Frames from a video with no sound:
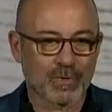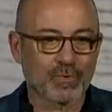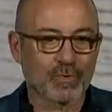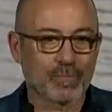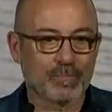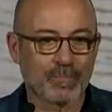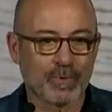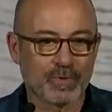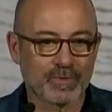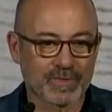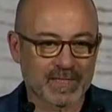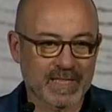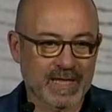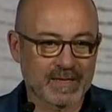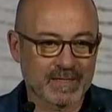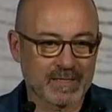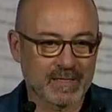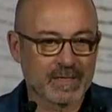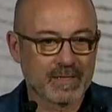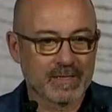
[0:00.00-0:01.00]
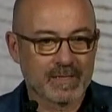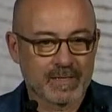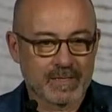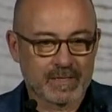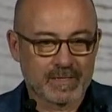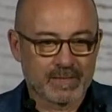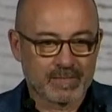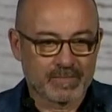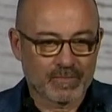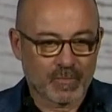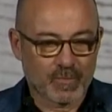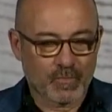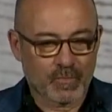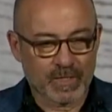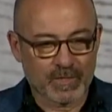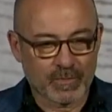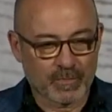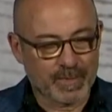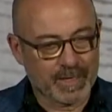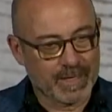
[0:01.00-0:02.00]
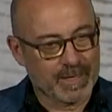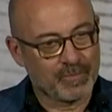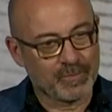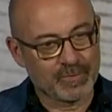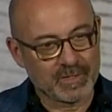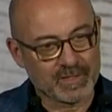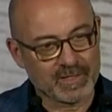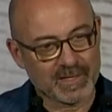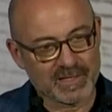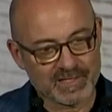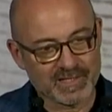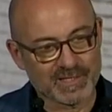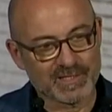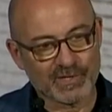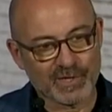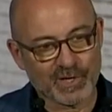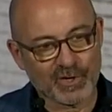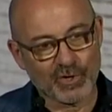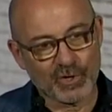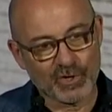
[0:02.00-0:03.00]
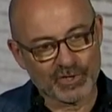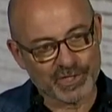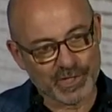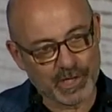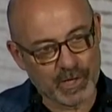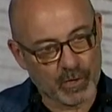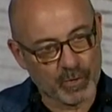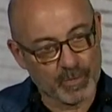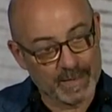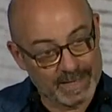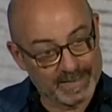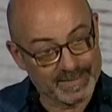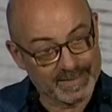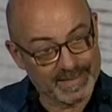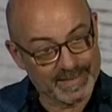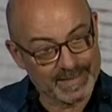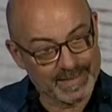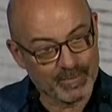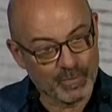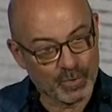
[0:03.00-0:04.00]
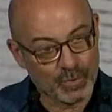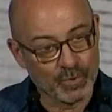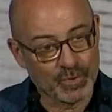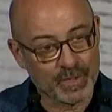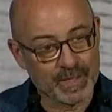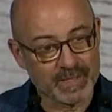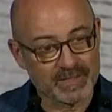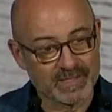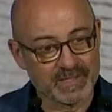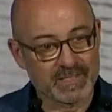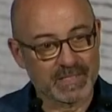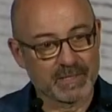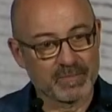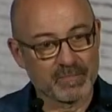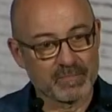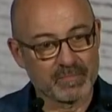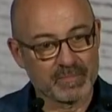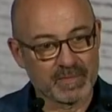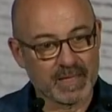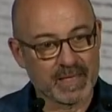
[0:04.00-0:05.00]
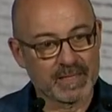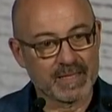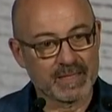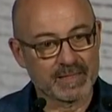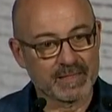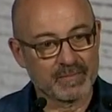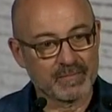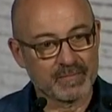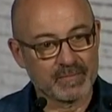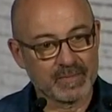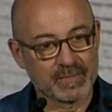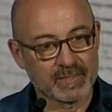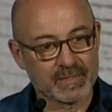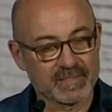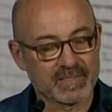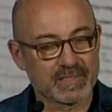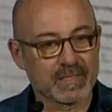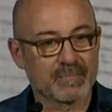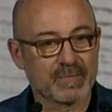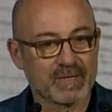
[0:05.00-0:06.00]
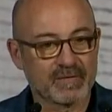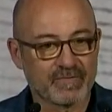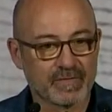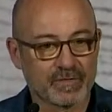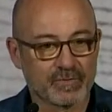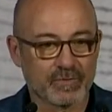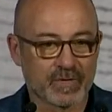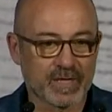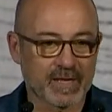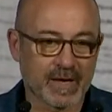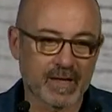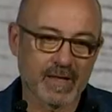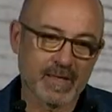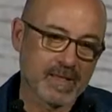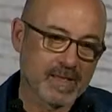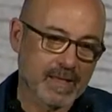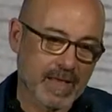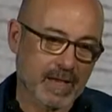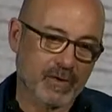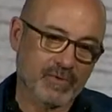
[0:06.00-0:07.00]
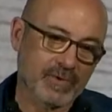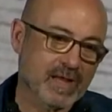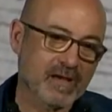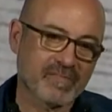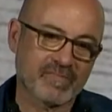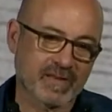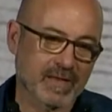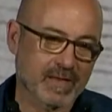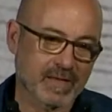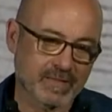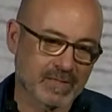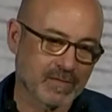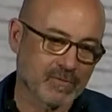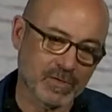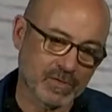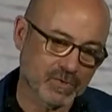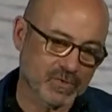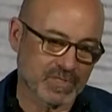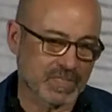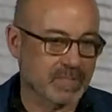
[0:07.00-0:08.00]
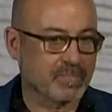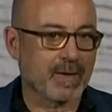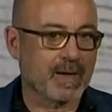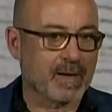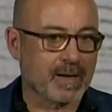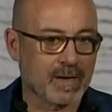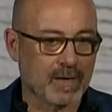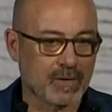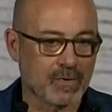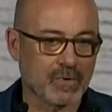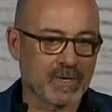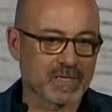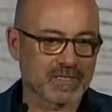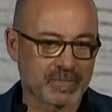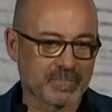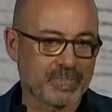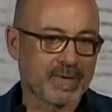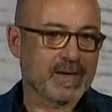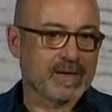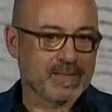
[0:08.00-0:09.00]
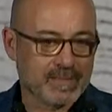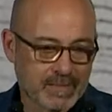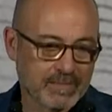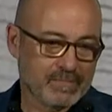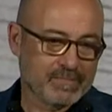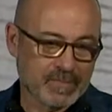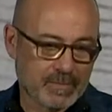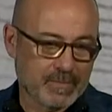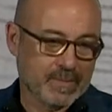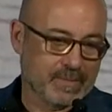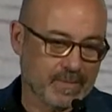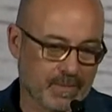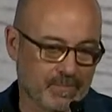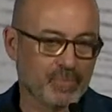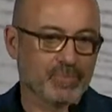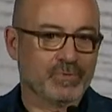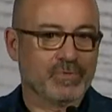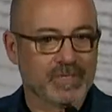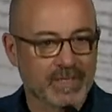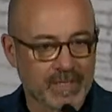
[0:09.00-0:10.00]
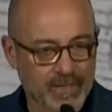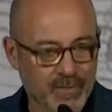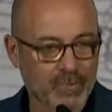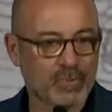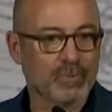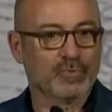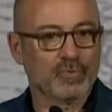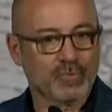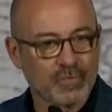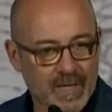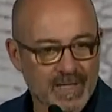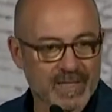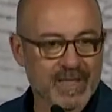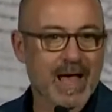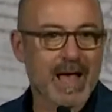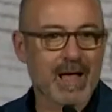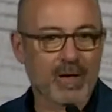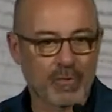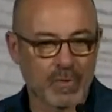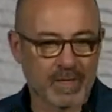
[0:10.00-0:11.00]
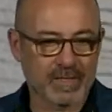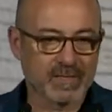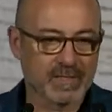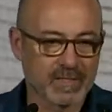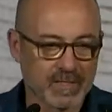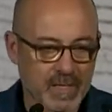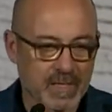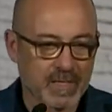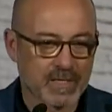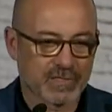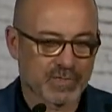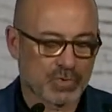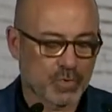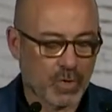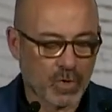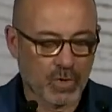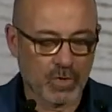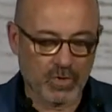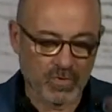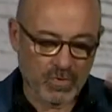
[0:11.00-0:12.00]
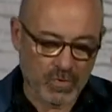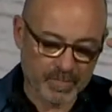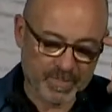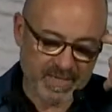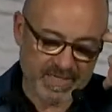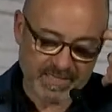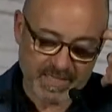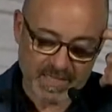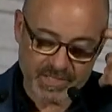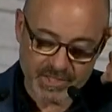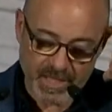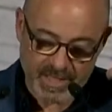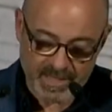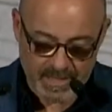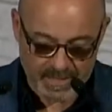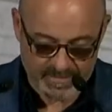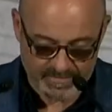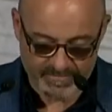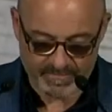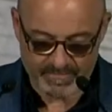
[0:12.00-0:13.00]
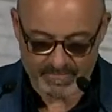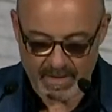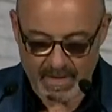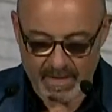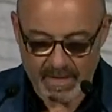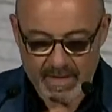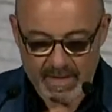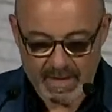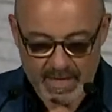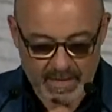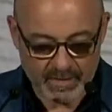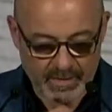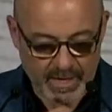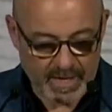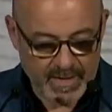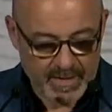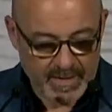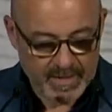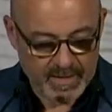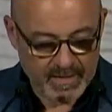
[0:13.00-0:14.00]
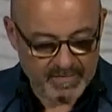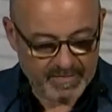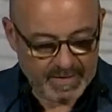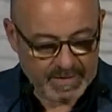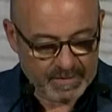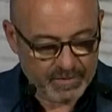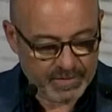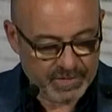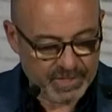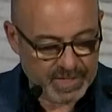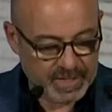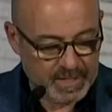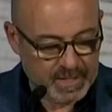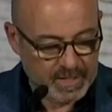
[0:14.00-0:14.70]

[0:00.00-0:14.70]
clear that we are still far away from ecological transition as we mean it. That is to say, high manufacturing intensity. This is not the case for Africa. Here they speak about fishing, water,